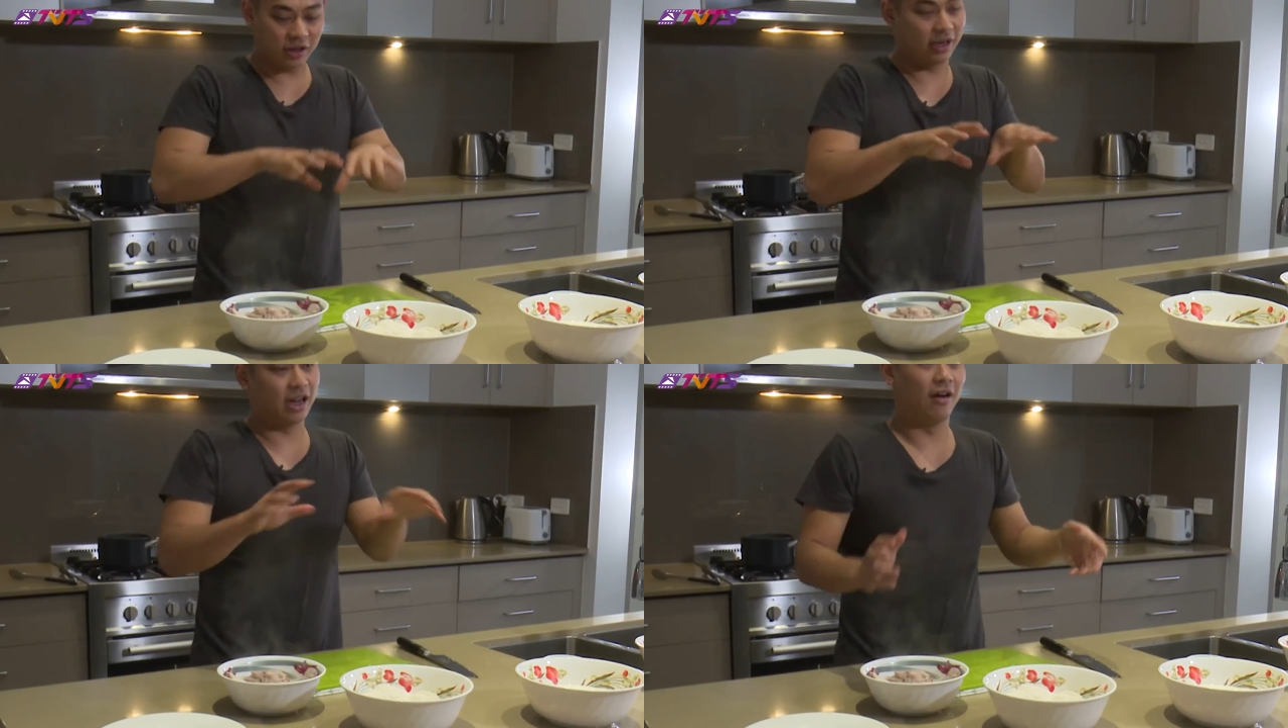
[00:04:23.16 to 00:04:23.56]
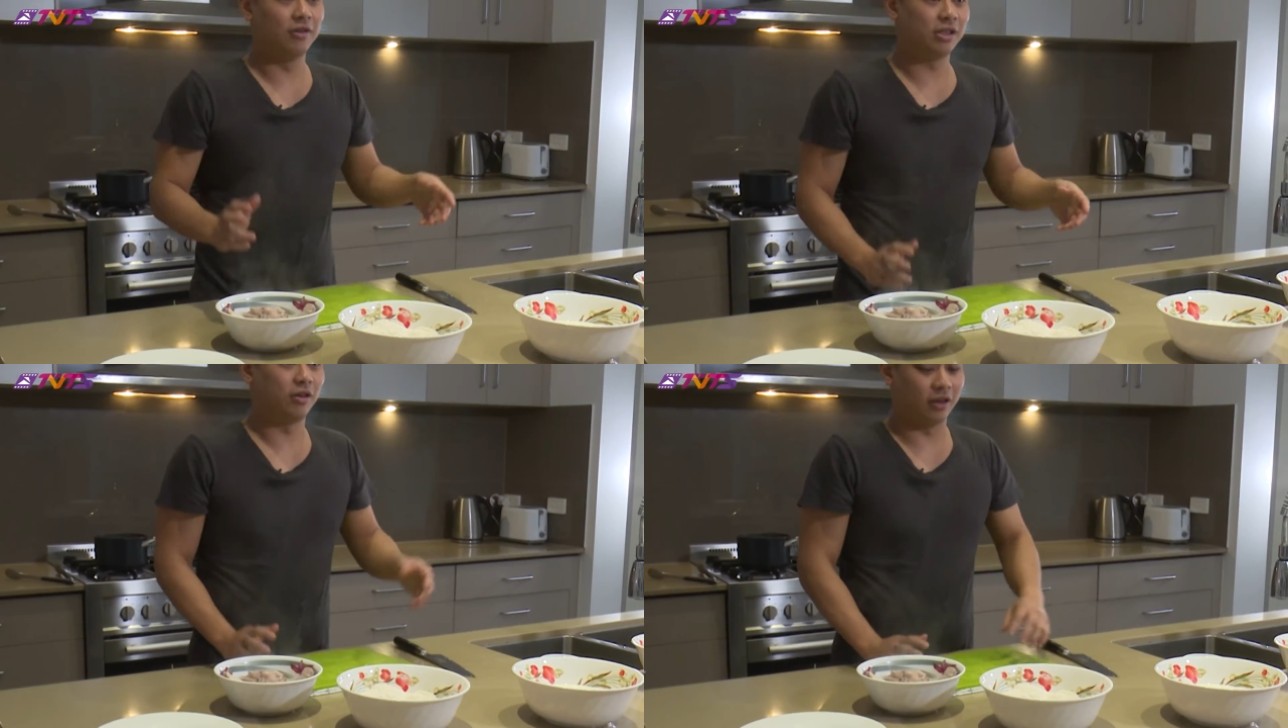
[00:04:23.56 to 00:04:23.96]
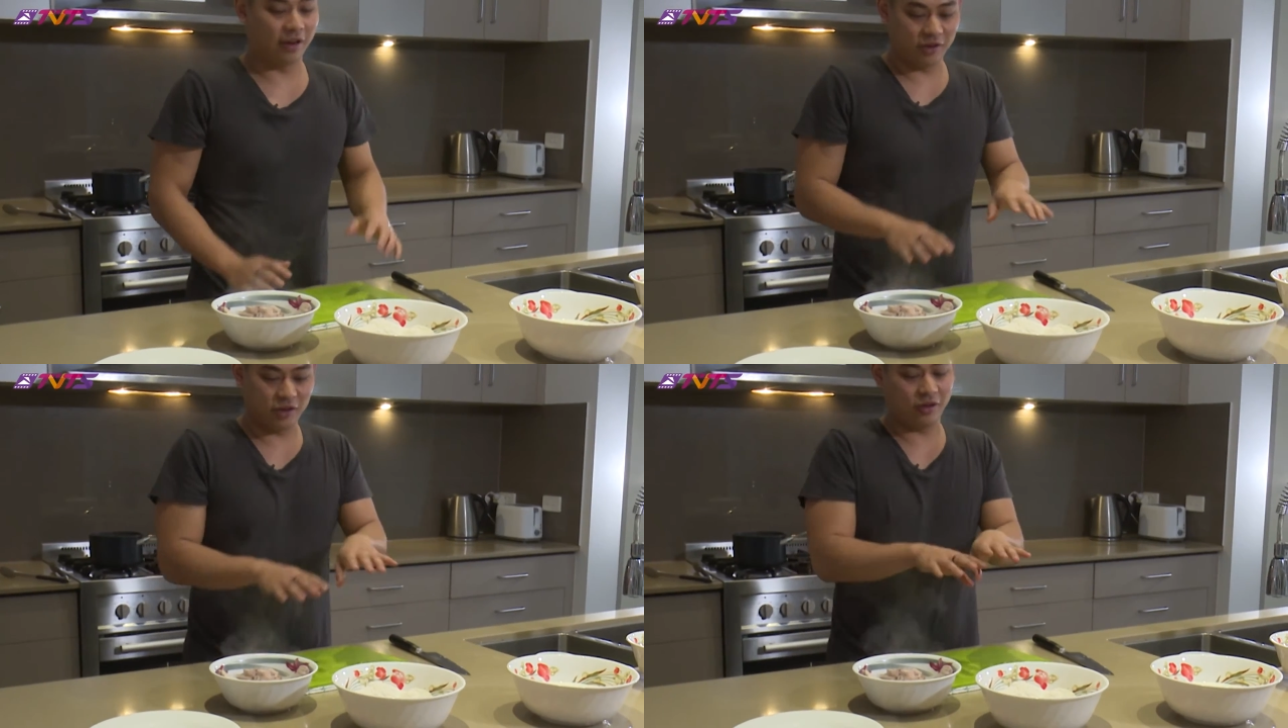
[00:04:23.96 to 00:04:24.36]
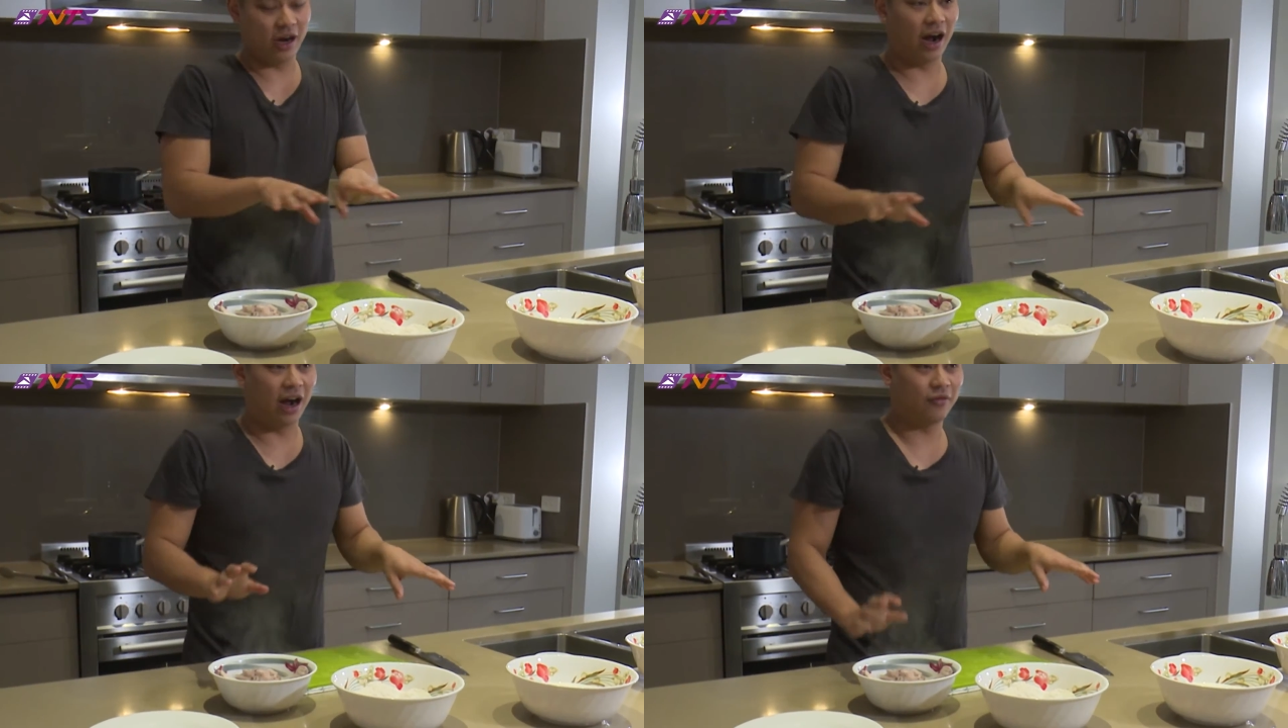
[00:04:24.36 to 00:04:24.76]
so it covers it all. If you
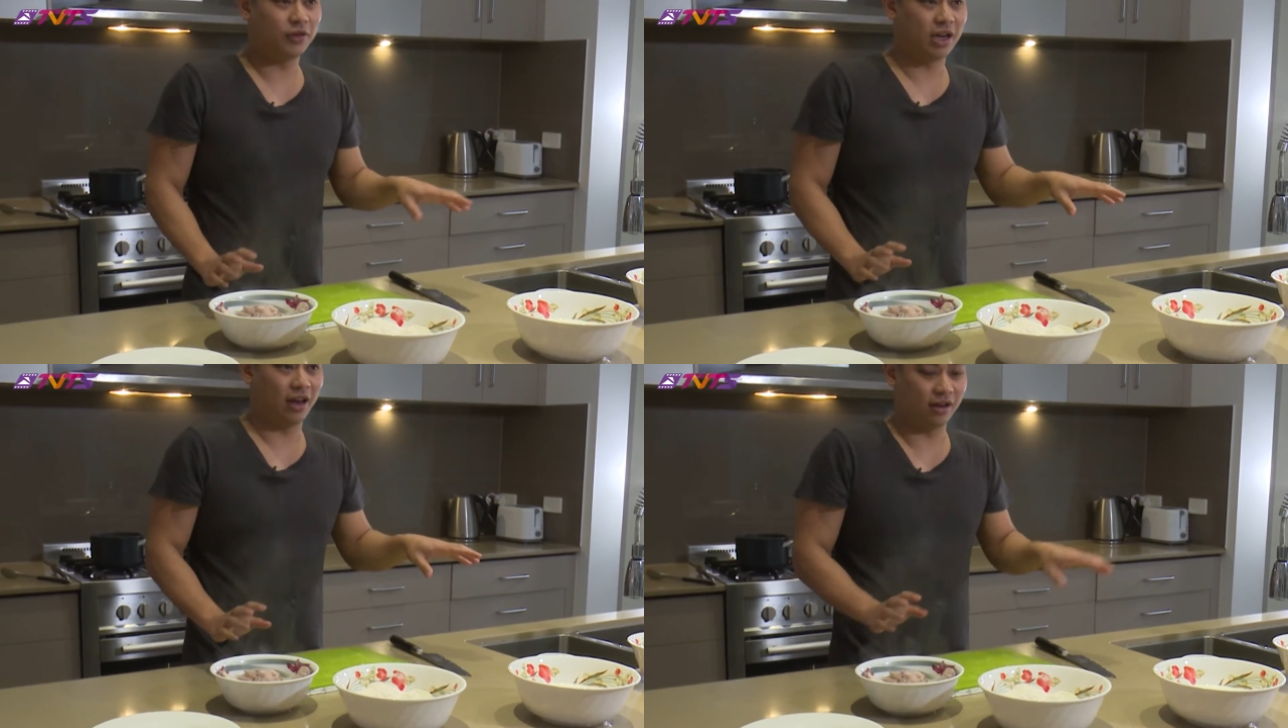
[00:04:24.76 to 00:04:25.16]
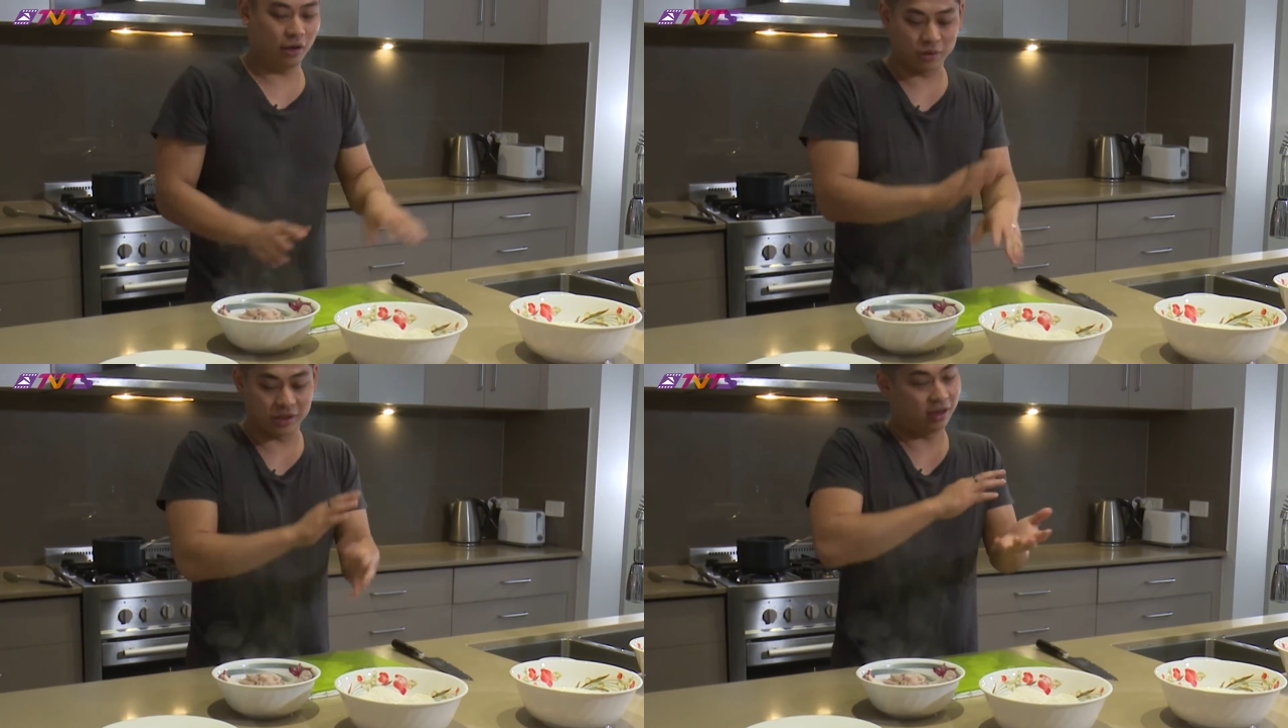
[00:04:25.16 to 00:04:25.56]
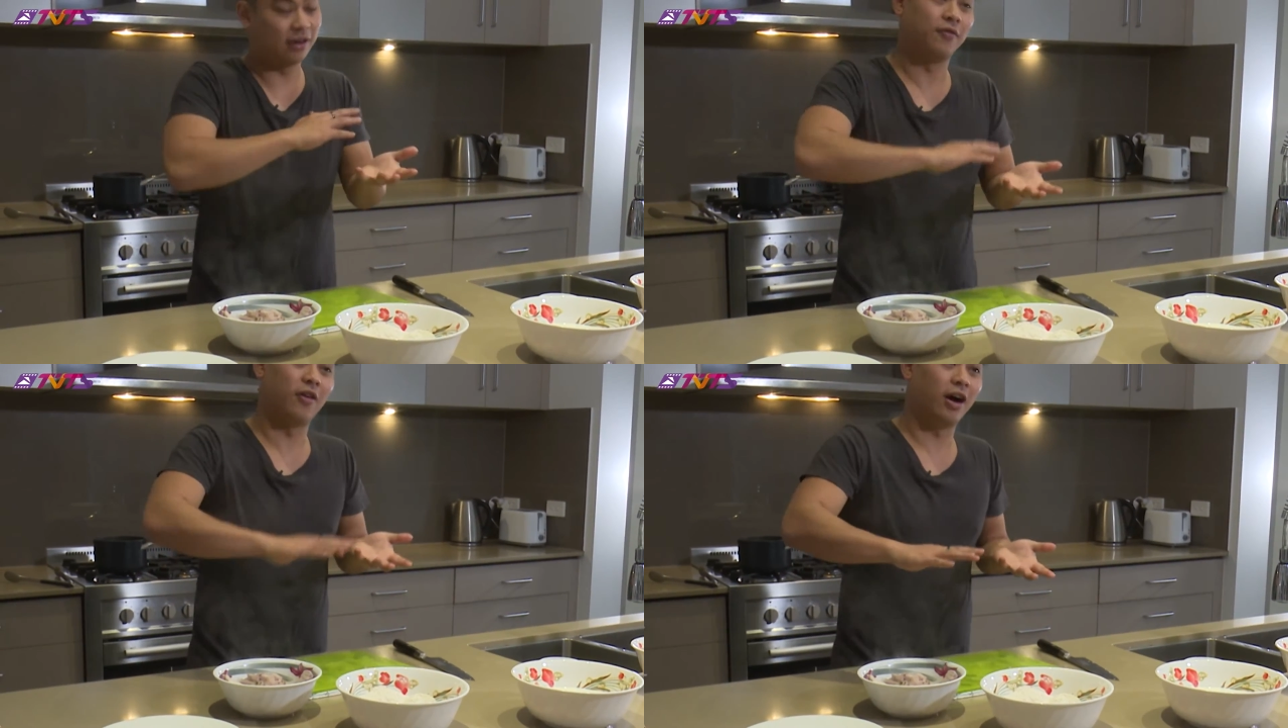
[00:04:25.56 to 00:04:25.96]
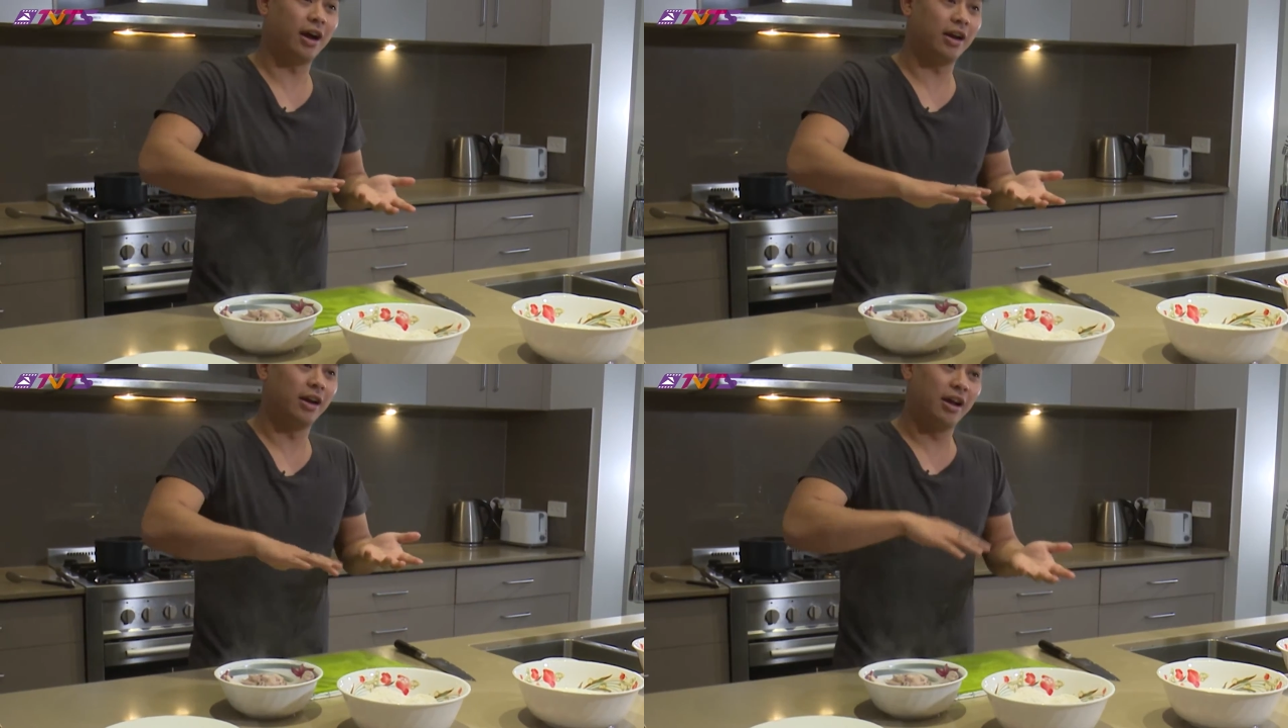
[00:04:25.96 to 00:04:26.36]
do half shallow, it'll just only
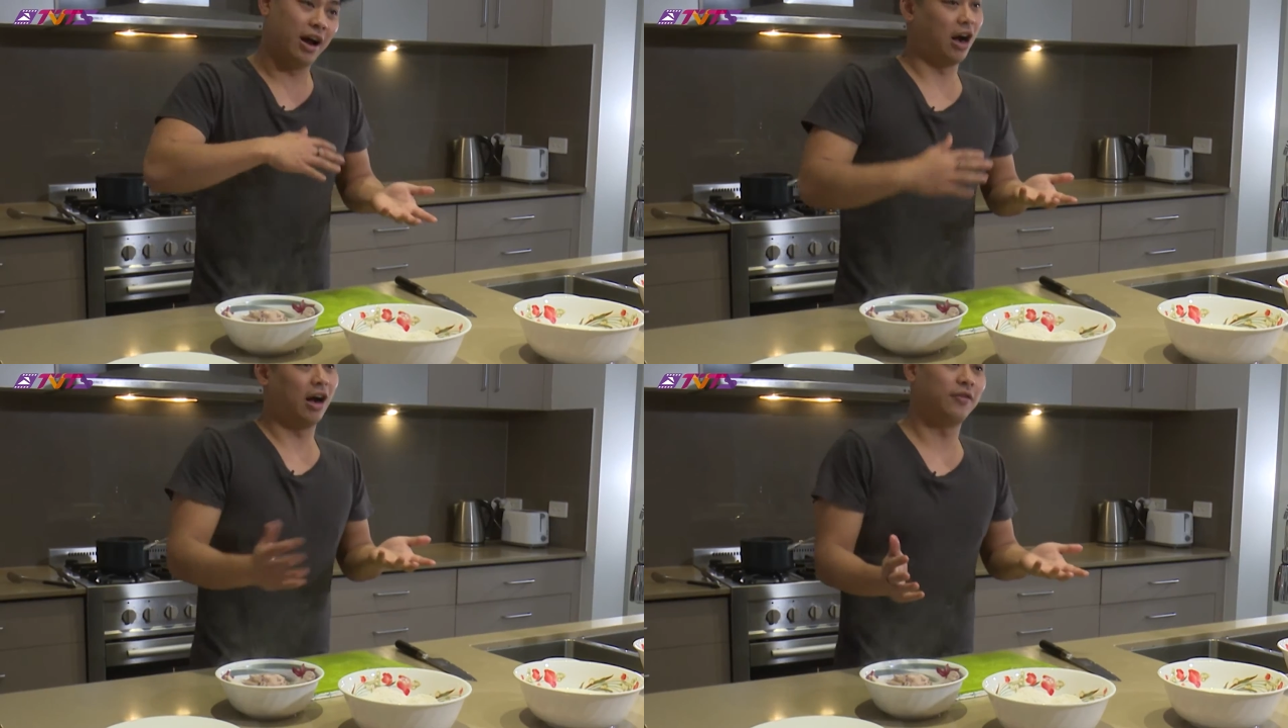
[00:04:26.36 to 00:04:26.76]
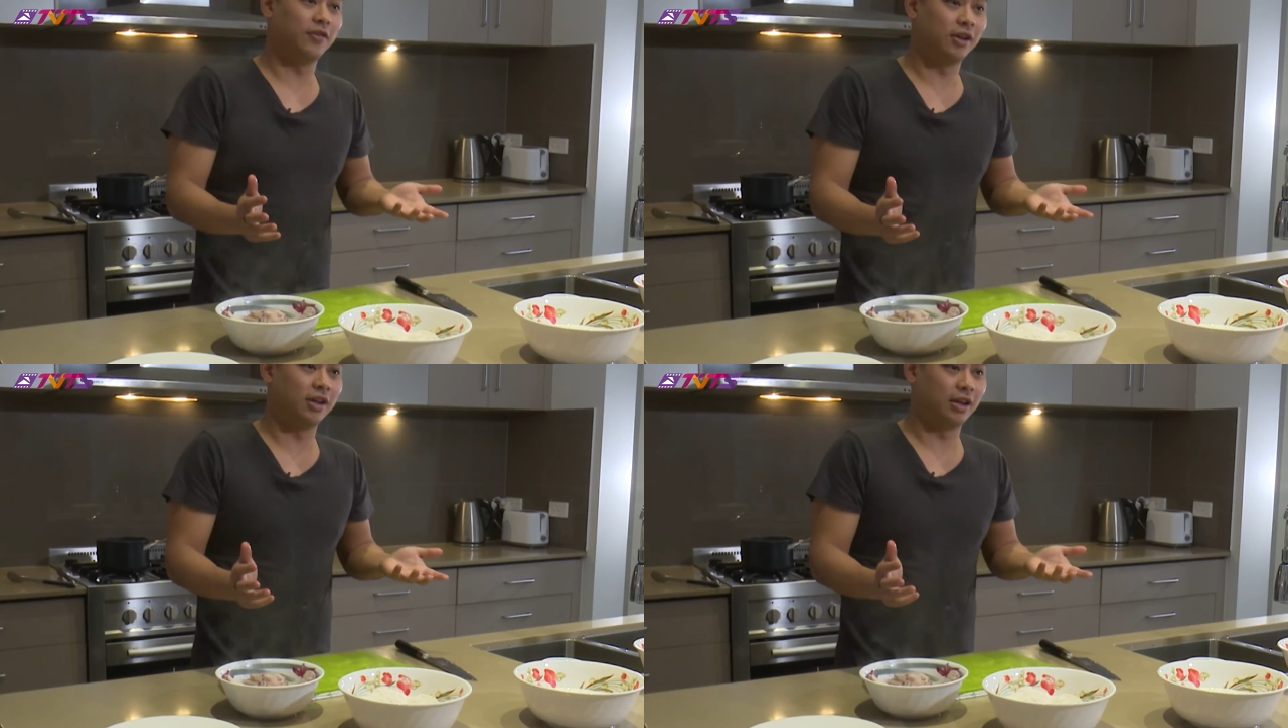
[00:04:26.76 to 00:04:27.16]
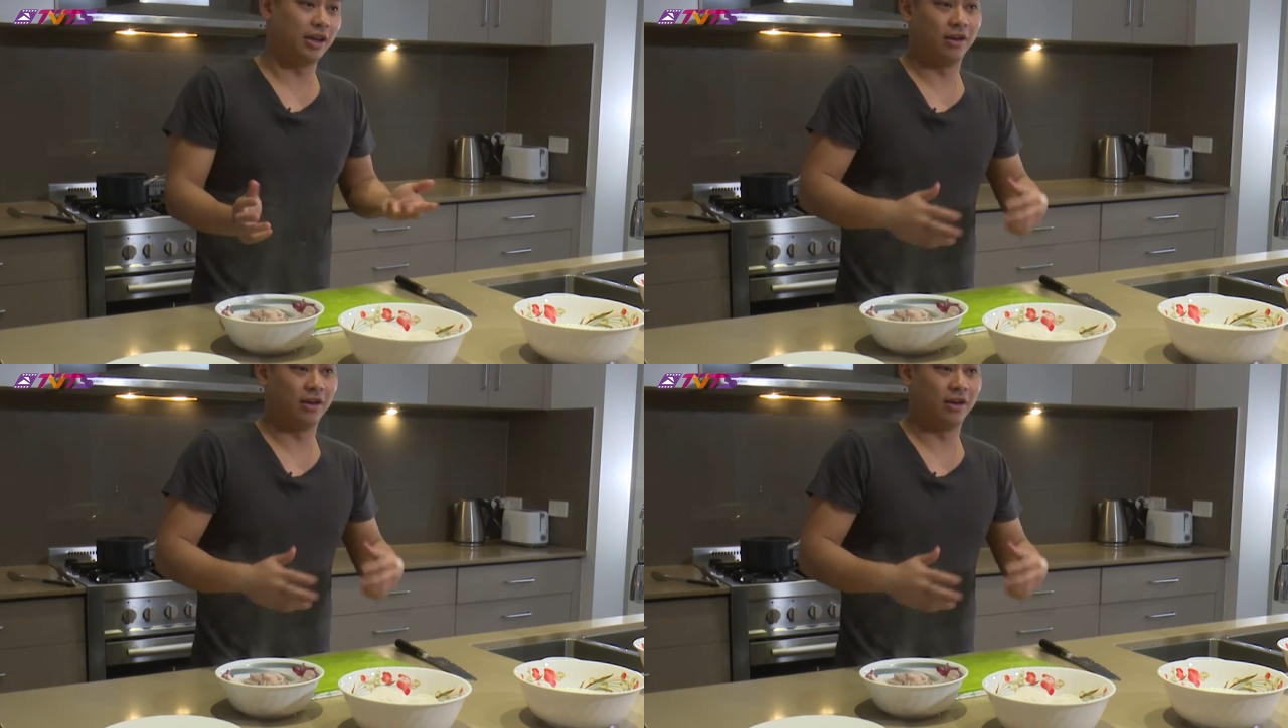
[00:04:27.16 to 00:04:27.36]
fry half of it